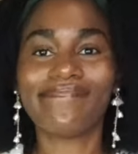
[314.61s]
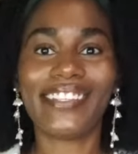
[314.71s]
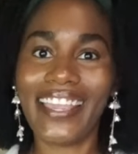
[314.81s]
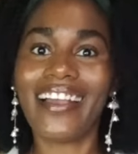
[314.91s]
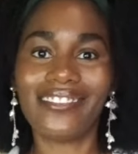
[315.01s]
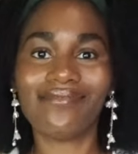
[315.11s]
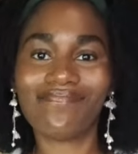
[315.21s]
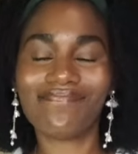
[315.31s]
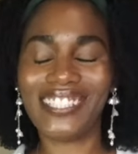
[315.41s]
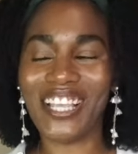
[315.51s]
yeah.
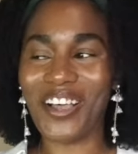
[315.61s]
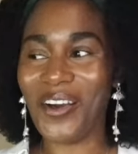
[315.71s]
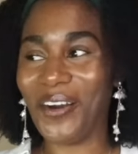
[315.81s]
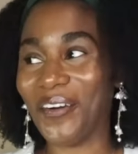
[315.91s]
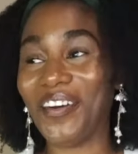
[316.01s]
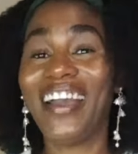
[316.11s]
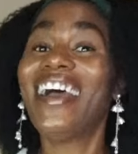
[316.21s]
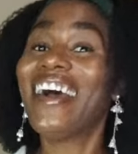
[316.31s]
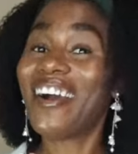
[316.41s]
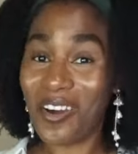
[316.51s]
So
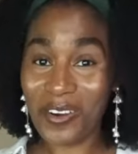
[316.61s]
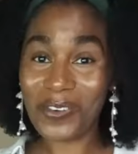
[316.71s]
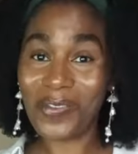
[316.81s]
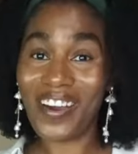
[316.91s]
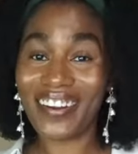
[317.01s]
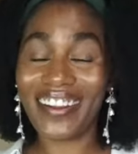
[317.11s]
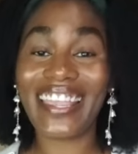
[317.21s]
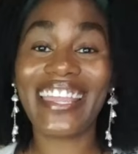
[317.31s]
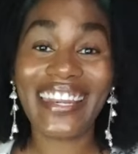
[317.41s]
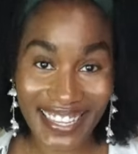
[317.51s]
Oka water
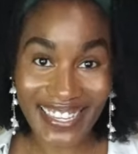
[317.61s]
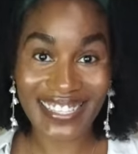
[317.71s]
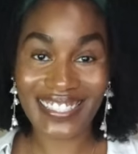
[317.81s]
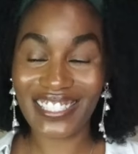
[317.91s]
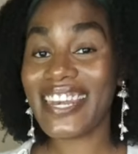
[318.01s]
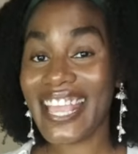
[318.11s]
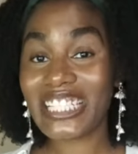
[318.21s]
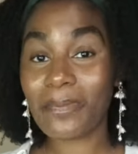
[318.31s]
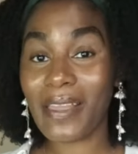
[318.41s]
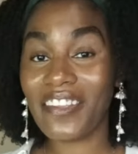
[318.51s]
it is. The
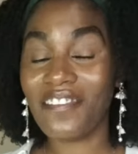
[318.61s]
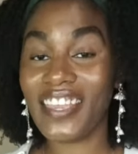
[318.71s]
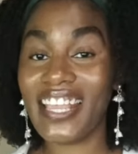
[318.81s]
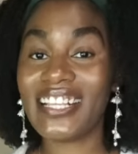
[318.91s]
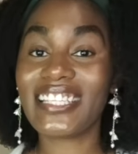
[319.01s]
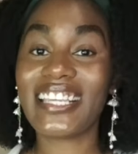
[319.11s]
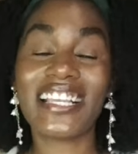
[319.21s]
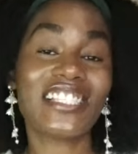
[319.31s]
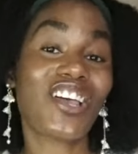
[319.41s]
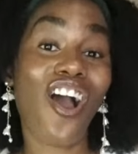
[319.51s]
next benefit
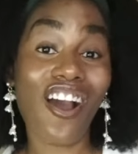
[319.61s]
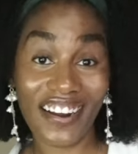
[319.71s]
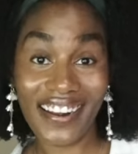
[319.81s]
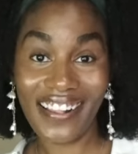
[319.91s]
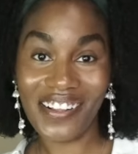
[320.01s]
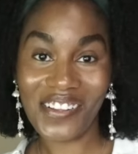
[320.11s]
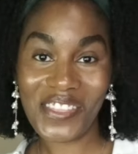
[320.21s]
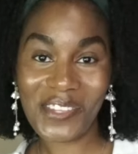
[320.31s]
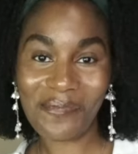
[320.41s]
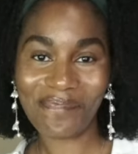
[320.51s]
is heart health.
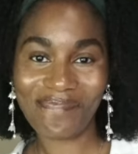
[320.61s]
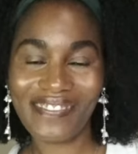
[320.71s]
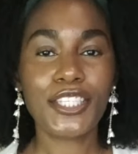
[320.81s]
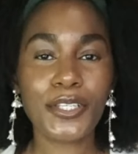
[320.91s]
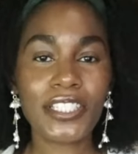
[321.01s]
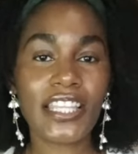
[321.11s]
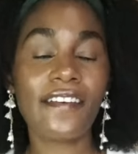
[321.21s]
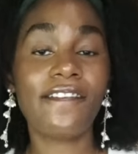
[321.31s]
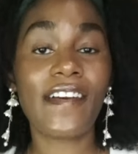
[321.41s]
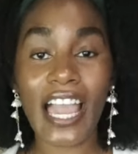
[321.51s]
Due to
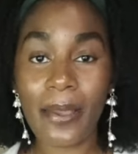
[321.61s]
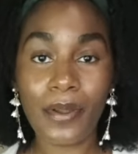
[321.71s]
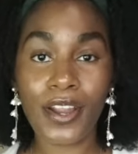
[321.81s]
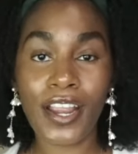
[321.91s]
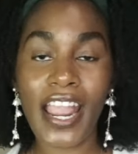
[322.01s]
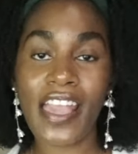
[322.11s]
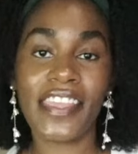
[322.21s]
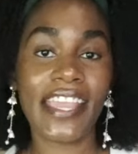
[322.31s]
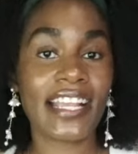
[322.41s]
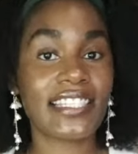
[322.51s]
the fiber and
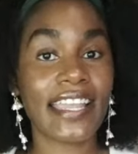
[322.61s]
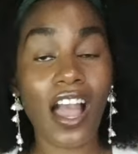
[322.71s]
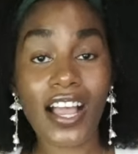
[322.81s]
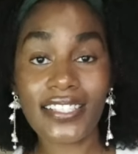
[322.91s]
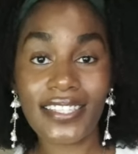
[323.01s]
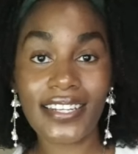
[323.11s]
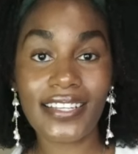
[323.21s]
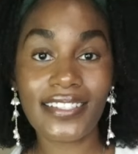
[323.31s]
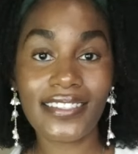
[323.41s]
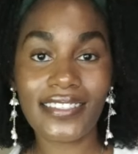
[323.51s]
the
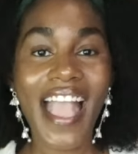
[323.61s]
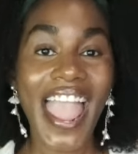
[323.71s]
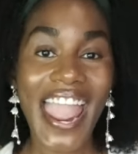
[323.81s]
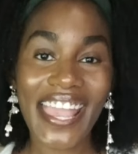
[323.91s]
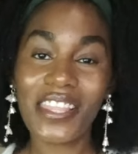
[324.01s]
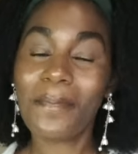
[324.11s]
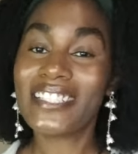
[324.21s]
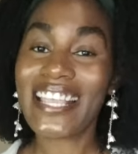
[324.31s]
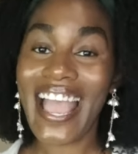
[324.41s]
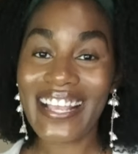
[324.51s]
antioxidants and the
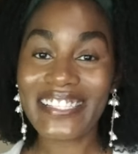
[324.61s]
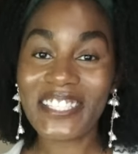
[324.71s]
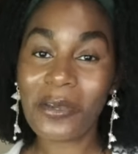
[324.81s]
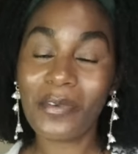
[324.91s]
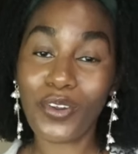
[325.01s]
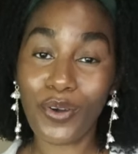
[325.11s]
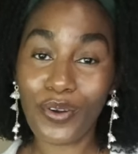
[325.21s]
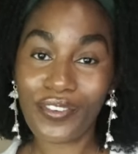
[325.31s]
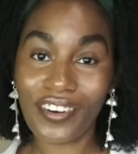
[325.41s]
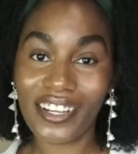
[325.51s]
potassium in
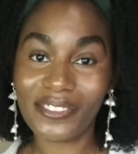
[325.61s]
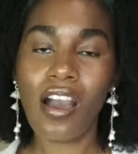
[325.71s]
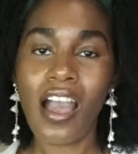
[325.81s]
okra,